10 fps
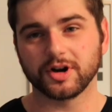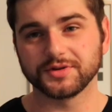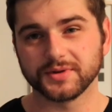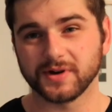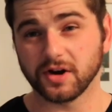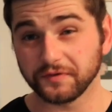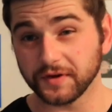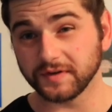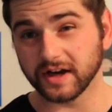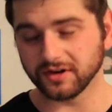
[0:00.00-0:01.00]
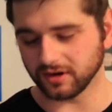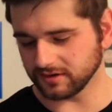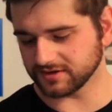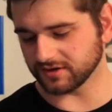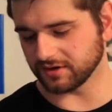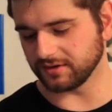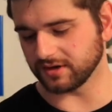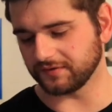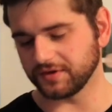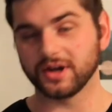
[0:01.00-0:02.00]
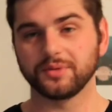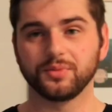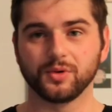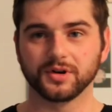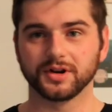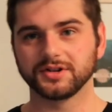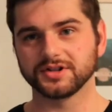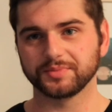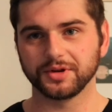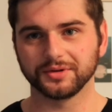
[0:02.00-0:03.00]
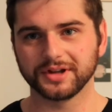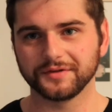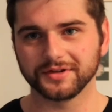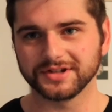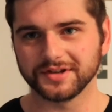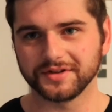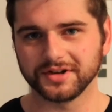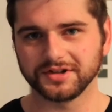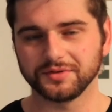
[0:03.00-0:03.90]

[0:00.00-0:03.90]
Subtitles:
price was around $15, so if you had bought it just purely for the dividend,